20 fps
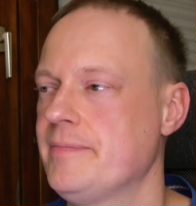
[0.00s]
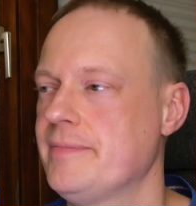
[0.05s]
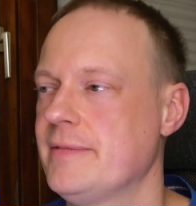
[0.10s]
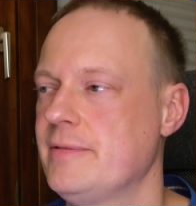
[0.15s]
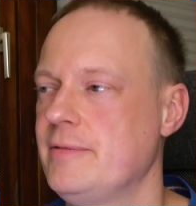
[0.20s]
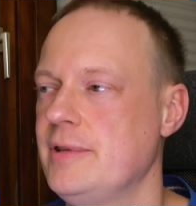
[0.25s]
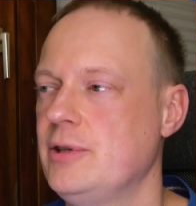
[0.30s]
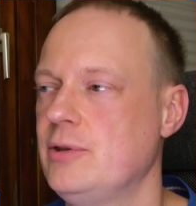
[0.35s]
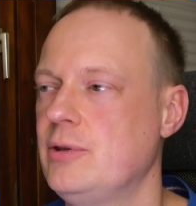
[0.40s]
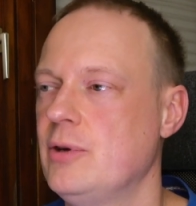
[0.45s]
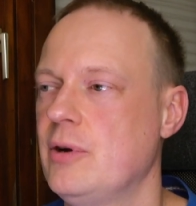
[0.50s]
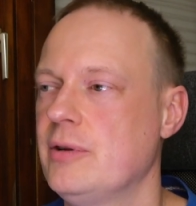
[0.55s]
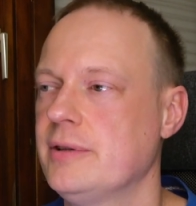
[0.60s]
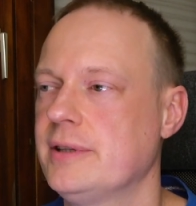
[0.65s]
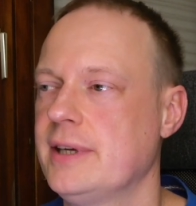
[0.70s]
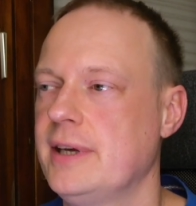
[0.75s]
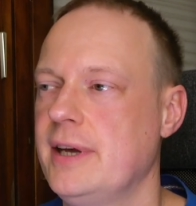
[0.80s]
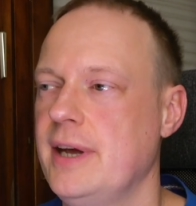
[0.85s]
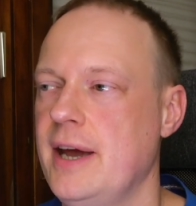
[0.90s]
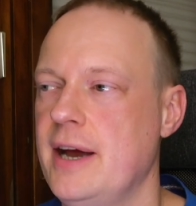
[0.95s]
We
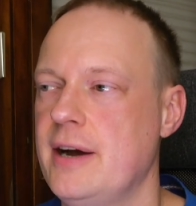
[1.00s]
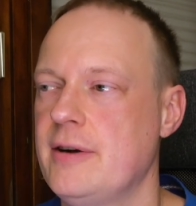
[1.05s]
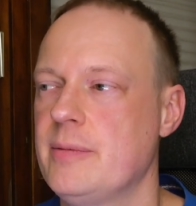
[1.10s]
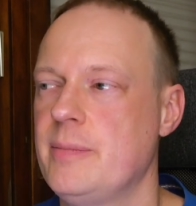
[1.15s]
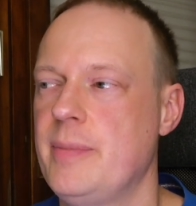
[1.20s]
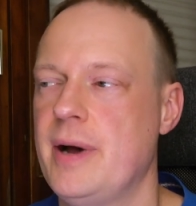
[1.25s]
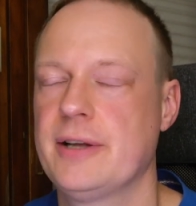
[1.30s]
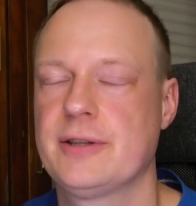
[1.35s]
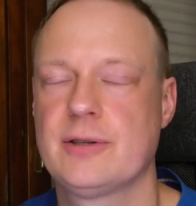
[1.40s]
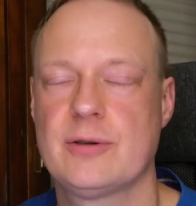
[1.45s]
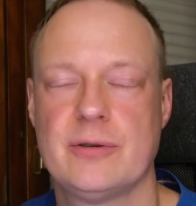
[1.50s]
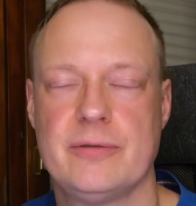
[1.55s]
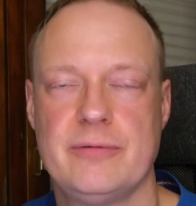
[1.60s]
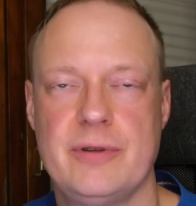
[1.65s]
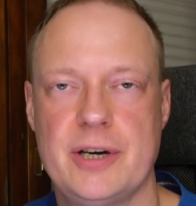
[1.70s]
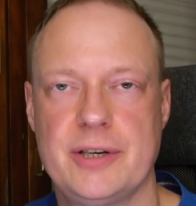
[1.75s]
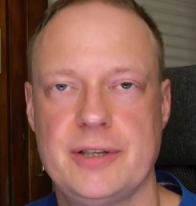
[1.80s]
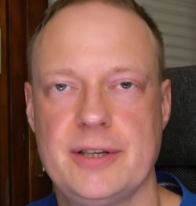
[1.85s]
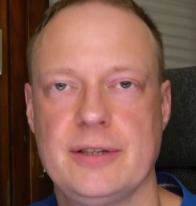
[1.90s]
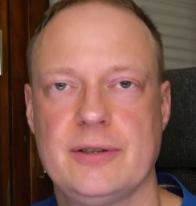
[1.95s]
don't care about
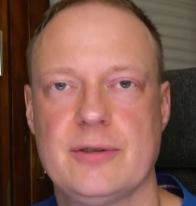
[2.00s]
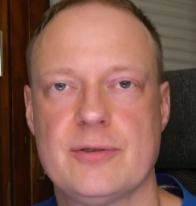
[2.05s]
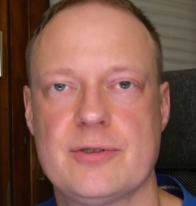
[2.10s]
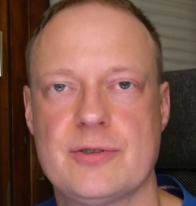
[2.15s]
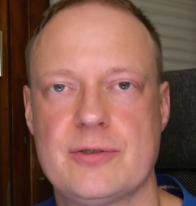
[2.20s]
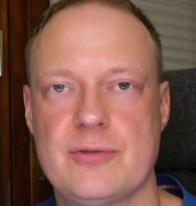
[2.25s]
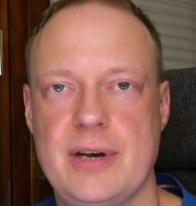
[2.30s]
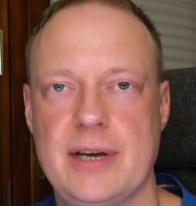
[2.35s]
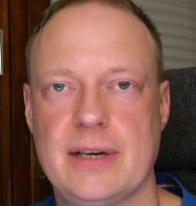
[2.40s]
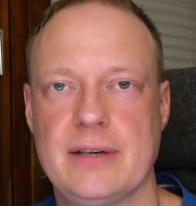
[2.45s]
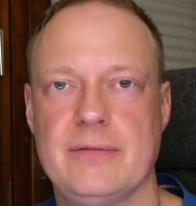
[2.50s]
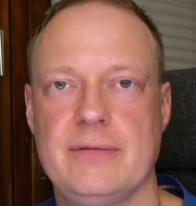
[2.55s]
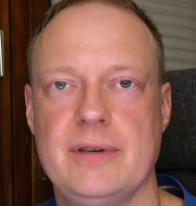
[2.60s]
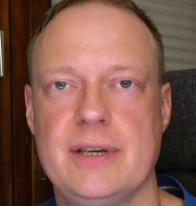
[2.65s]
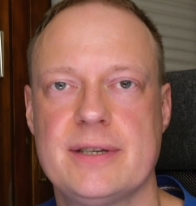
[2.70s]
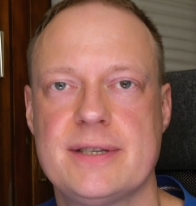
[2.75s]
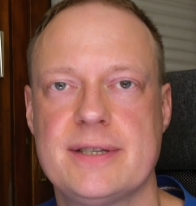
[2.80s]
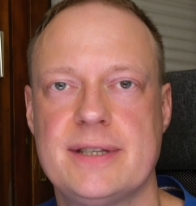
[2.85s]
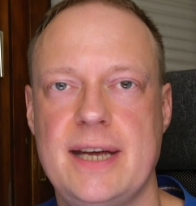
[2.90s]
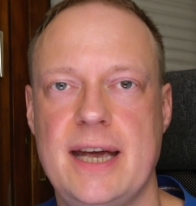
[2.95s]
converting to string. We
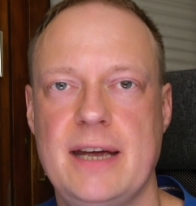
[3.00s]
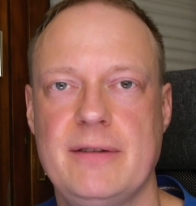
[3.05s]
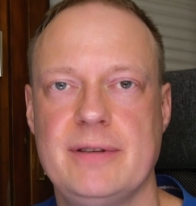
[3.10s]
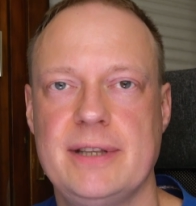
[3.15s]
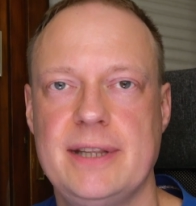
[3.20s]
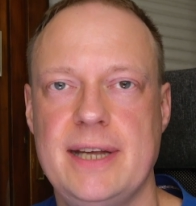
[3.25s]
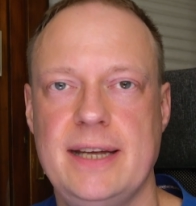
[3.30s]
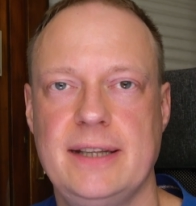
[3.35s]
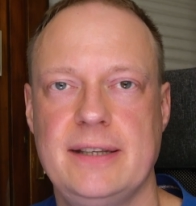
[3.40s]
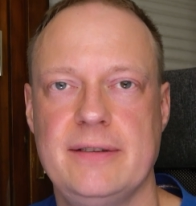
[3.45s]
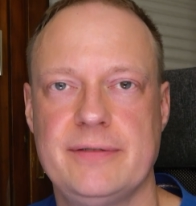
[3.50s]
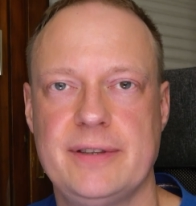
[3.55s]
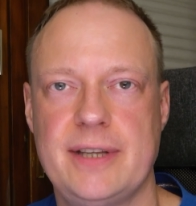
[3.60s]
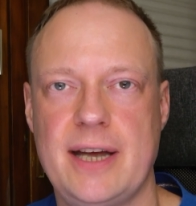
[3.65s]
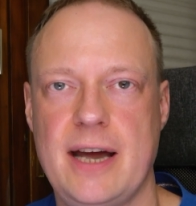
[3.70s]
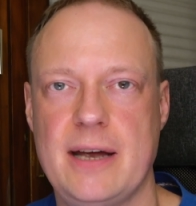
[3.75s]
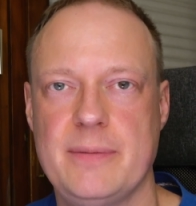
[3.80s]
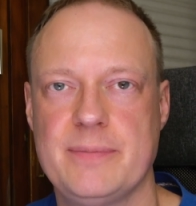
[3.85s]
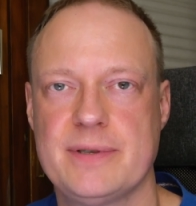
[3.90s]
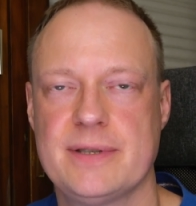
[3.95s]
stay with native
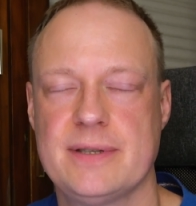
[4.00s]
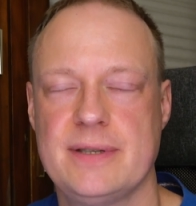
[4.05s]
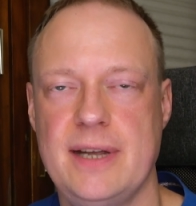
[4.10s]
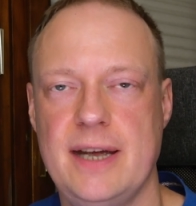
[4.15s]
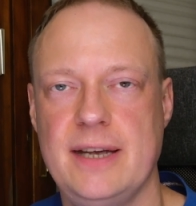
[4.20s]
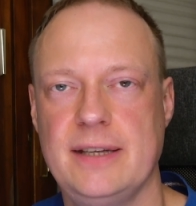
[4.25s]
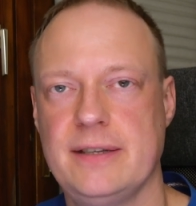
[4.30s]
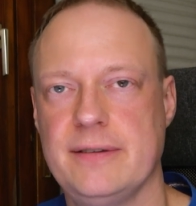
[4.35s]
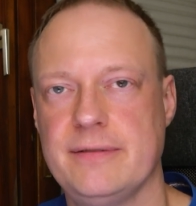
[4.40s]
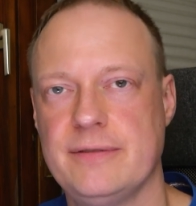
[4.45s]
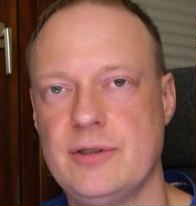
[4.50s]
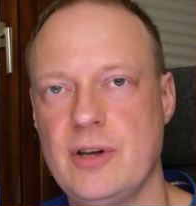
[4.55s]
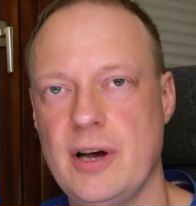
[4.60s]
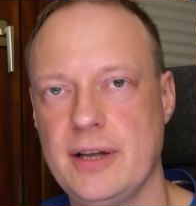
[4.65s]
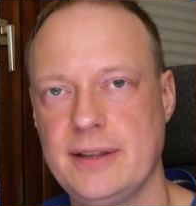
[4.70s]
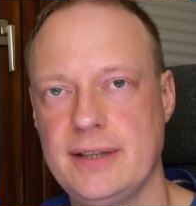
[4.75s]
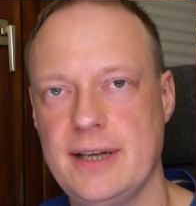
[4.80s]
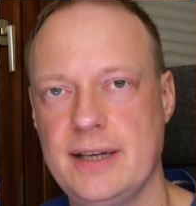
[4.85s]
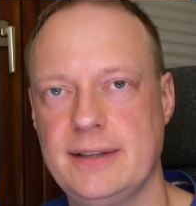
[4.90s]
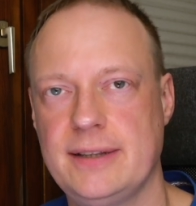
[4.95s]
types, native
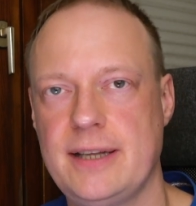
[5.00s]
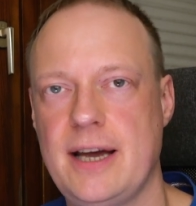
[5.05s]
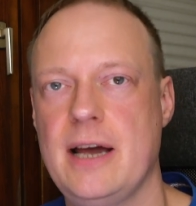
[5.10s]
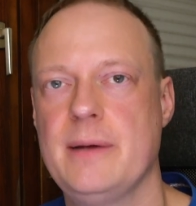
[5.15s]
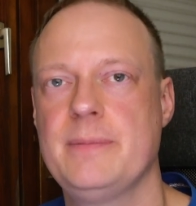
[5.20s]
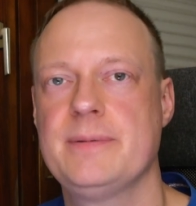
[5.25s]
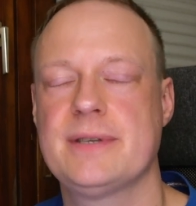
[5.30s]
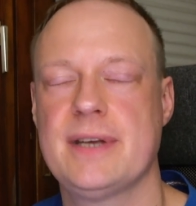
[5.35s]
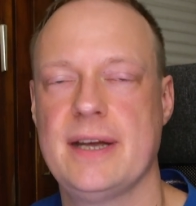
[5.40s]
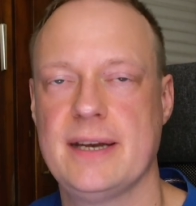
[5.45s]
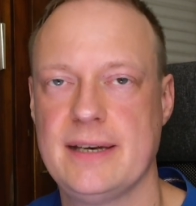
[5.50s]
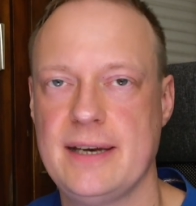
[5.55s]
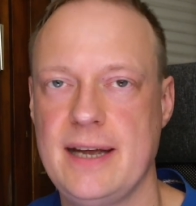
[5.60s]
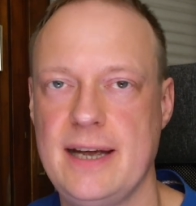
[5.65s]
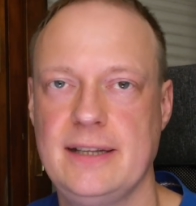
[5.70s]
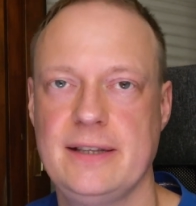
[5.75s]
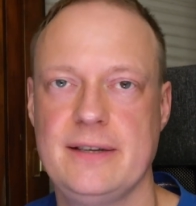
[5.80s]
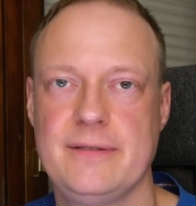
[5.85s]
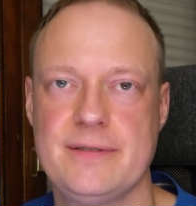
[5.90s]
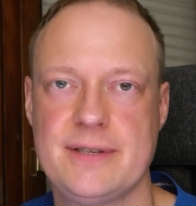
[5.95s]
.NET types and
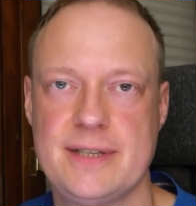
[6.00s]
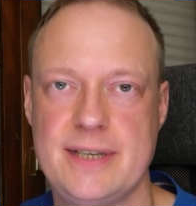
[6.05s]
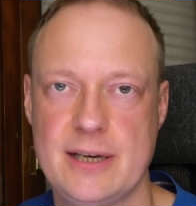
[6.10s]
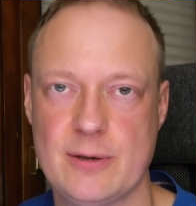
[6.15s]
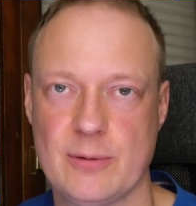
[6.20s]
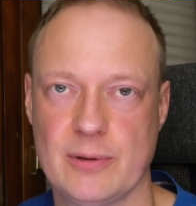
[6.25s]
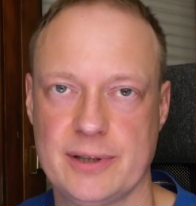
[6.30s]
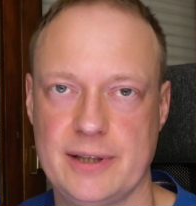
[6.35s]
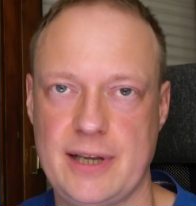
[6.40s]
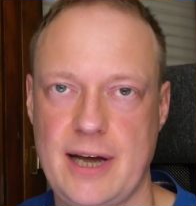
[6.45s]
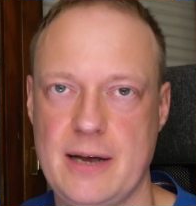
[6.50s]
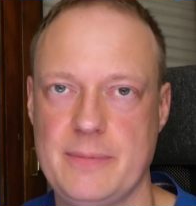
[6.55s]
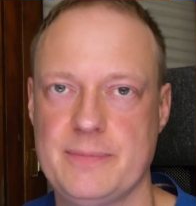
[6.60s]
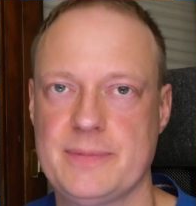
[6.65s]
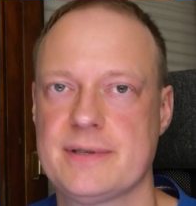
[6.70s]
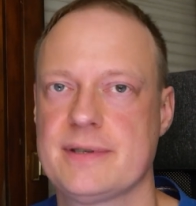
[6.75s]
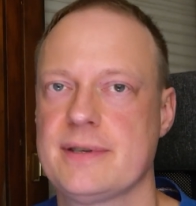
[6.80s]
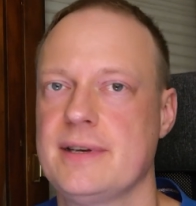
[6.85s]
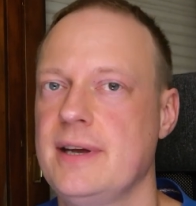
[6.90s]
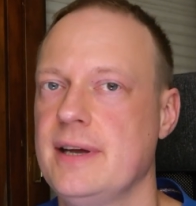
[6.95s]
native SQL
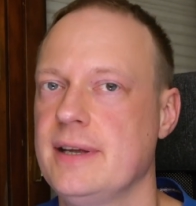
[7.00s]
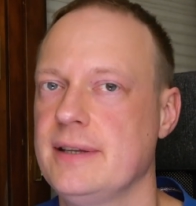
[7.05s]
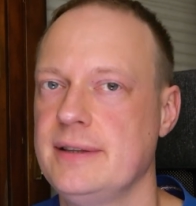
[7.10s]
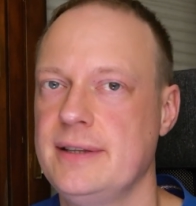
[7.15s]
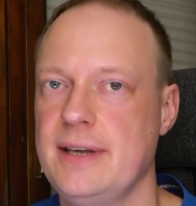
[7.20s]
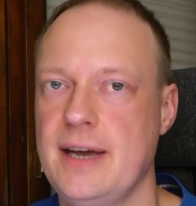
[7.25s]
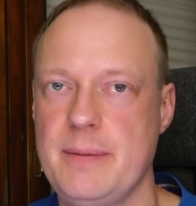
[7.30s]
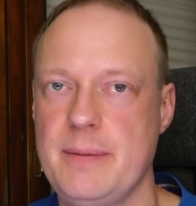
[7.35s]
types. They